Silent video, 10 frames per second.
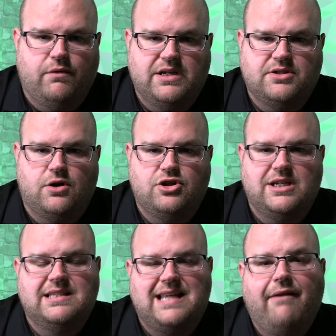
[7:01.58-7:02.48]
research
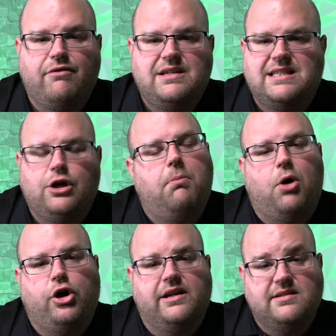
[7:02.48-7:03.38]
is every single
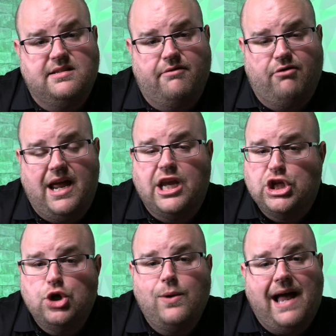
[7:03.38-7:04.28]
market is different, and
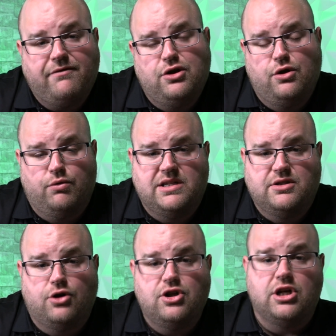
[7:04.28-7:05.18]
you have to do the
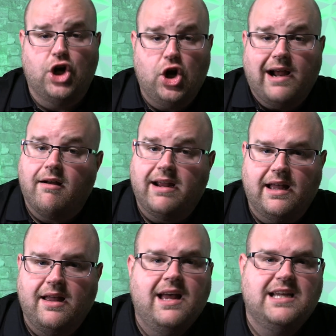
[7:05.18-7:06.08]
research in your
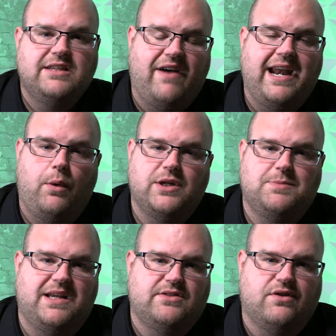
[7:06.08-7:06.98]
area to find out what's
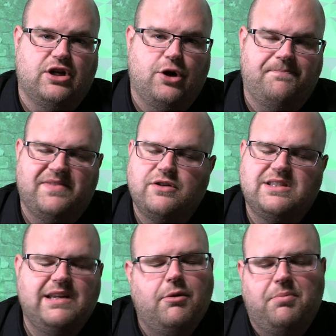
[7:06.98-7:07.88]
best for you. And
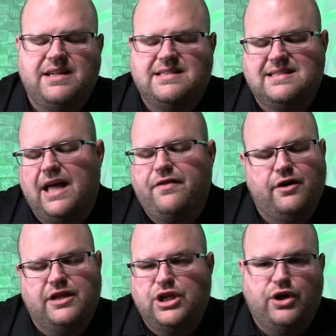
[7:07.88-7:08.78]
there's different places out
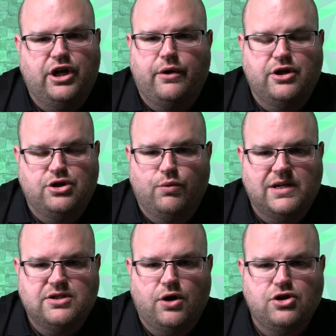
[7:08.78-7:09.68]
there that you can go to do
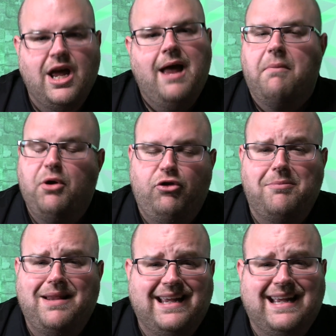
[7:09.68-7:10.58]
research, but
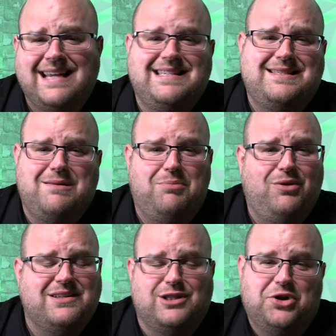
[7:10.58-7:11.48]
ultimately it's as
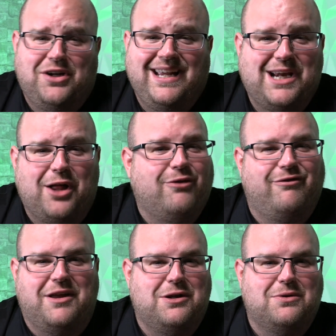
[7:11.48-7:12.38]
simple as looking at other
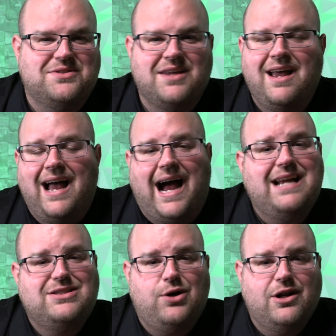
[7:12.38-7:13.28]
venues.
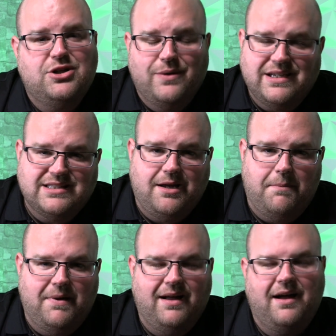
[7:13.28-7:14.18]
I started doing some